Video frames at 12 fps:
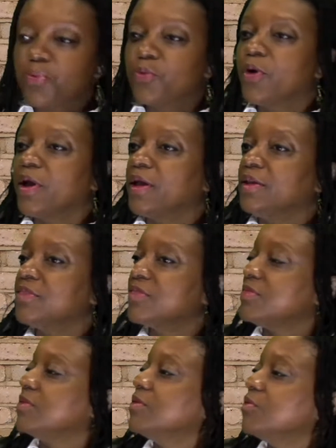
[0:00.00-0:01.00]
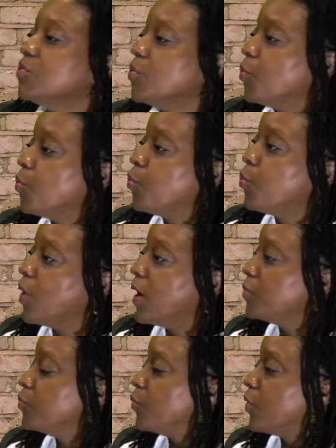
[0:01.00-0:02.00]
point,
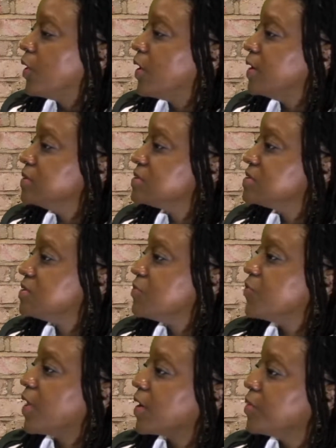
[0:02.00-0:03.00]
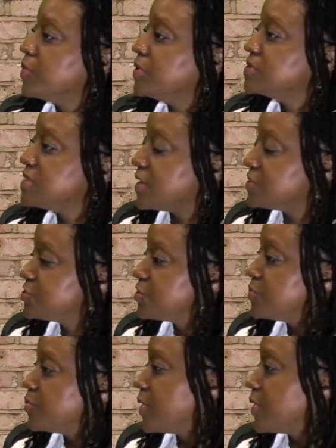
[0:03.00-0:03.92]
what was the recommendation